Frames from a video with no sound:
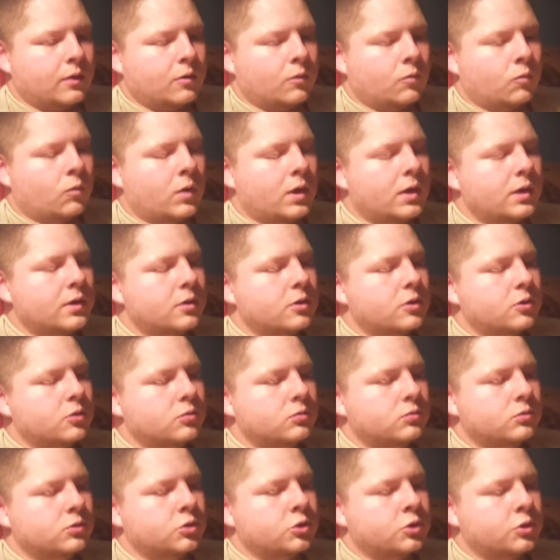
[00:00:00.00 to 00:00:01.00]
When
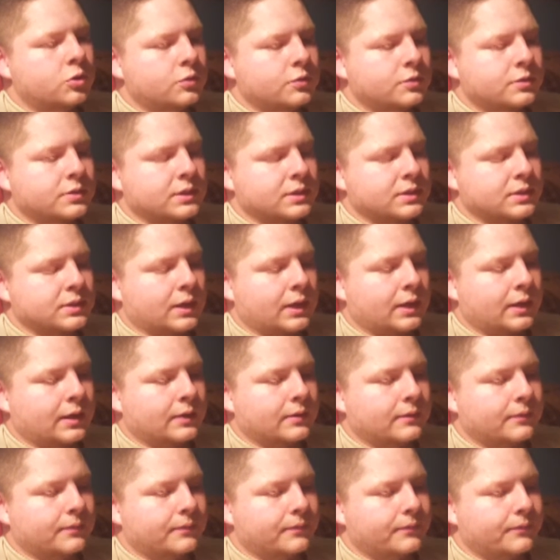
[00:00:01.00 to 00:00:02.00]
you choose a
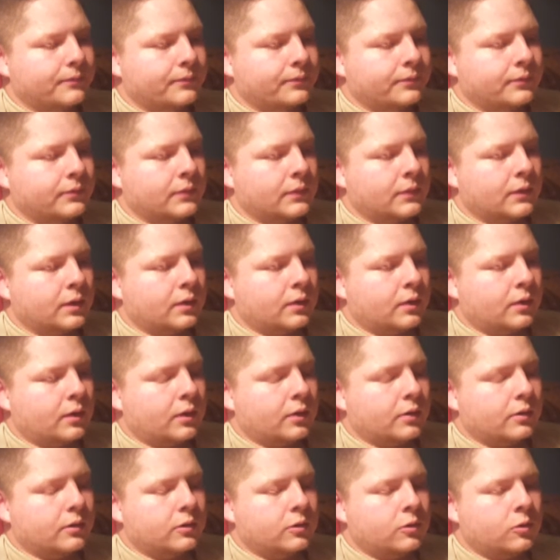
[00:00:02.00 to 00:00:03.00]
site,
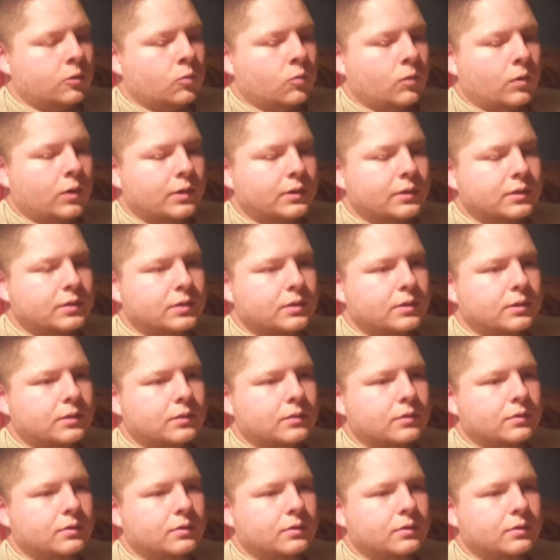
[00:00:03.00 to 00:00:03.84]
you want